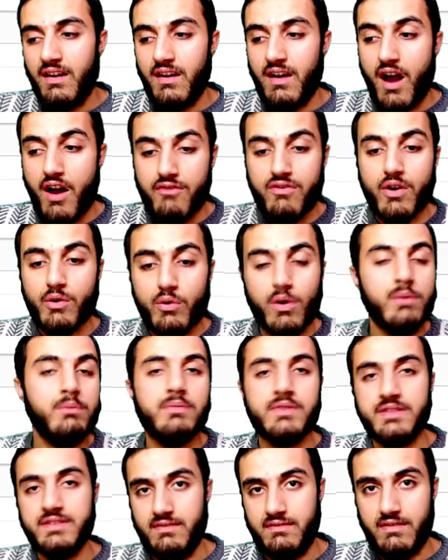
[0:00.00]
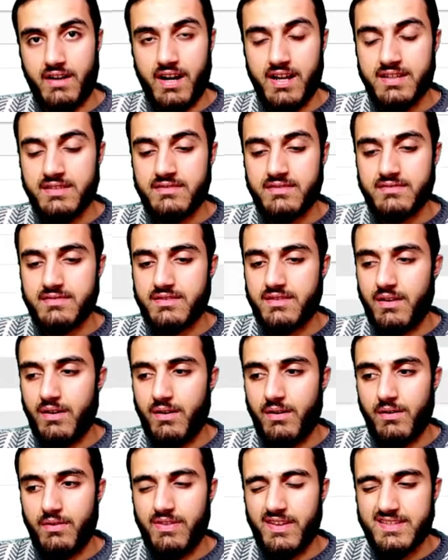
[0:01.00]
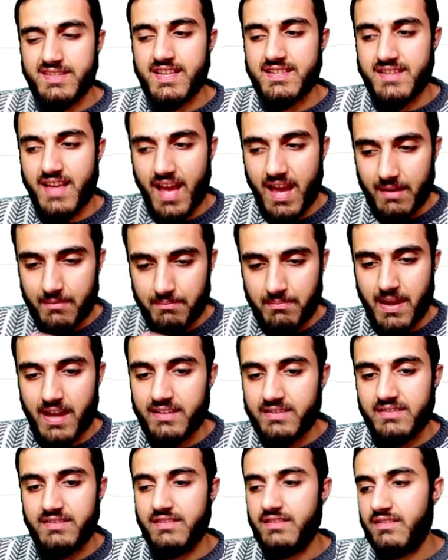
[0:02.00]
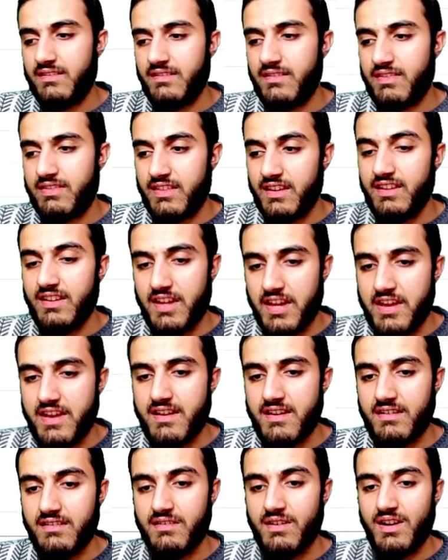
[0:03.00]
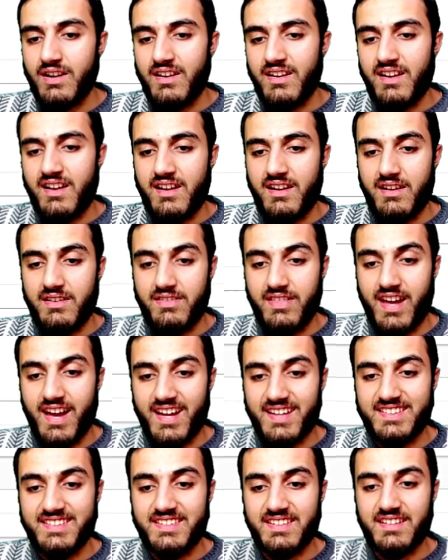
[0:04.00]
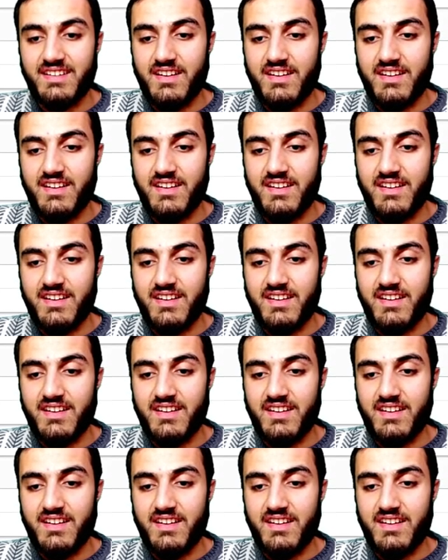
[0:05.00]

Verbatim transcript: uh, overwhelmed right so this is a bad uh, thing here that